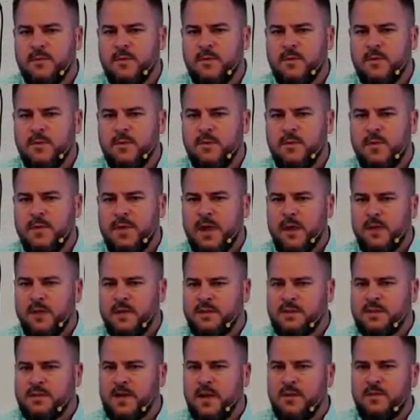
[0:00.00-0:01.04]
Without his
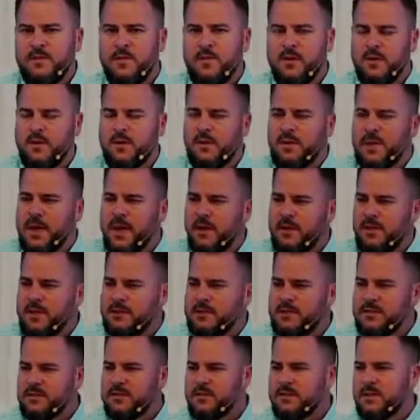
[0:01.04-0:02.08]
suffering, without
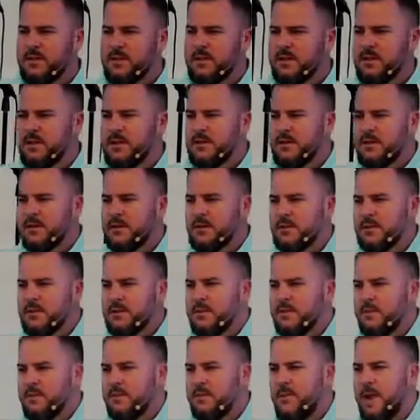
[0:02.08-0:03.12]
his
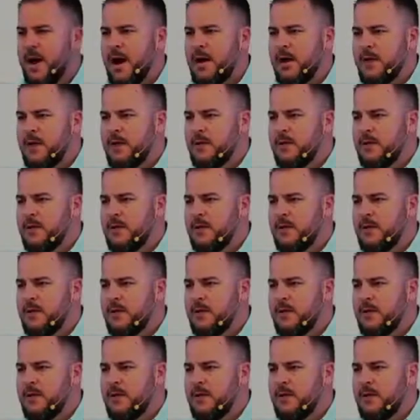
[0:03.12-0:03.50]
body